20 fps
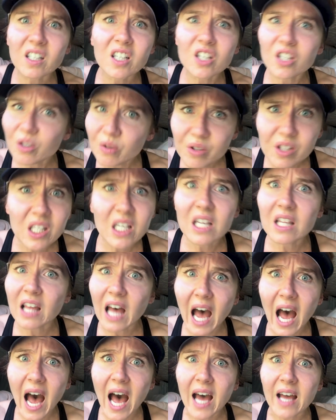did you see
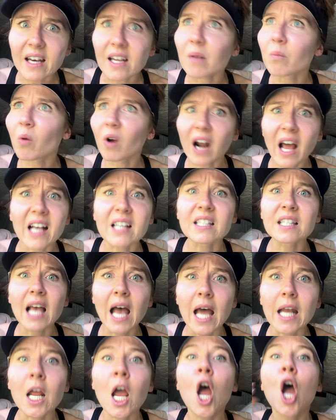that in what I
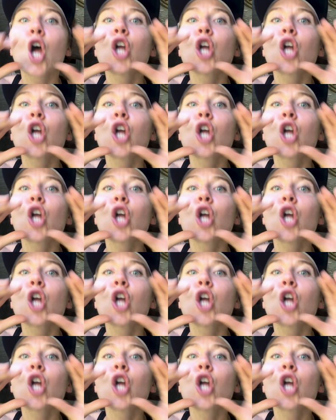said?